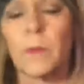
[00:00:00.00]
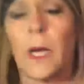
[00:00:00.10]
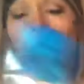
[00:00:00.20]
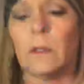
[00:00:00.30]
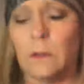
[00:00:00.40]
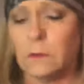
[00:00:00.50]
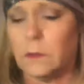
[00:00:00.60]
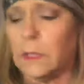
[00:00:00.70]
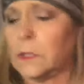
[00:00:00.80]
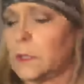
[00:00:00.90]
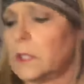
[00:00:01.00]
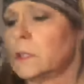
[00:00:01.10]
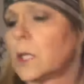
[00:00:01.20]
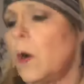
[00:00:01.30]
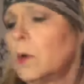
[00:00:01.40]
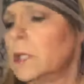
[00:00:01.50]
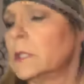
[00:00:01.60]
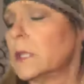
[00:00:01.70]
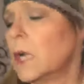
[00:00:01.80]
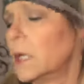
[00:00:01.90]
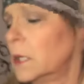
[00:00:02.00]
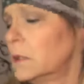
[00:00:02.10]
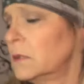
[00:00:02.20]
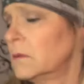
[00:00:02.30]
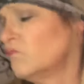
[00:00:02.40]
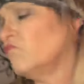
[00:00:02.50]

bottle that says coldest on it.